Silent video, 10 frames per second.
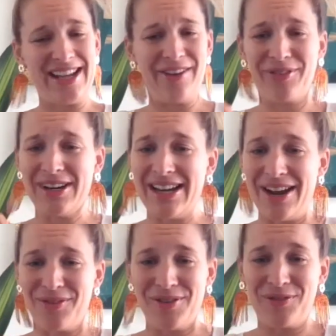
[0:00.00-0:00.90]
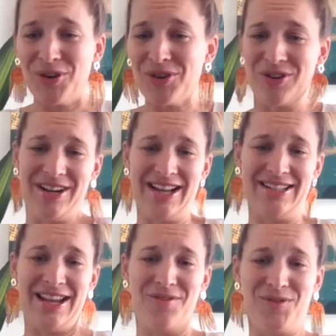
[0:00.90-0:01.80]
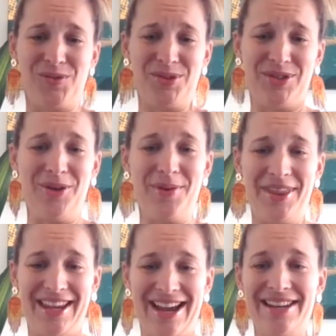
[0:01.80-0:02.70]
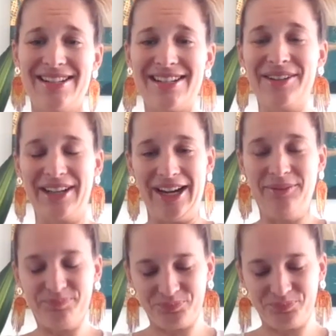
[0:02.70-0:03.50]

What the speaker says: every footnote has that full stop at the end, okay?